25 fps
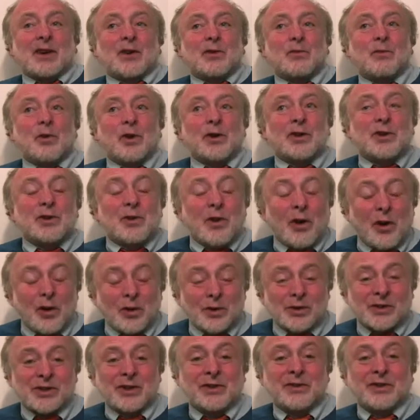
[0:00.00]
What you
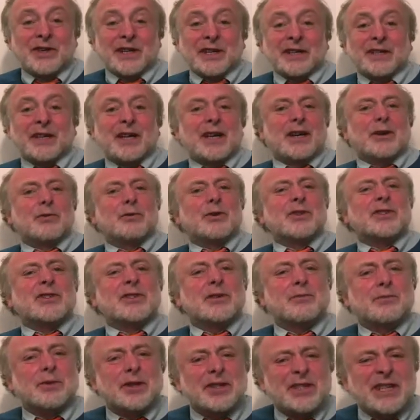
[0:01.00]
also did was
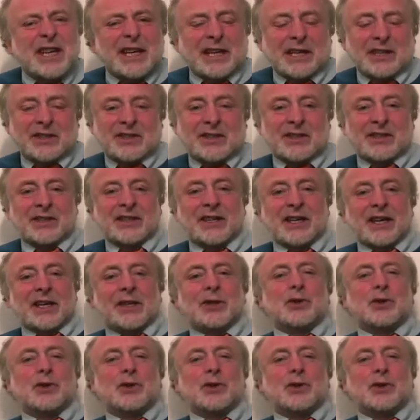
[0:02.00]
to predict.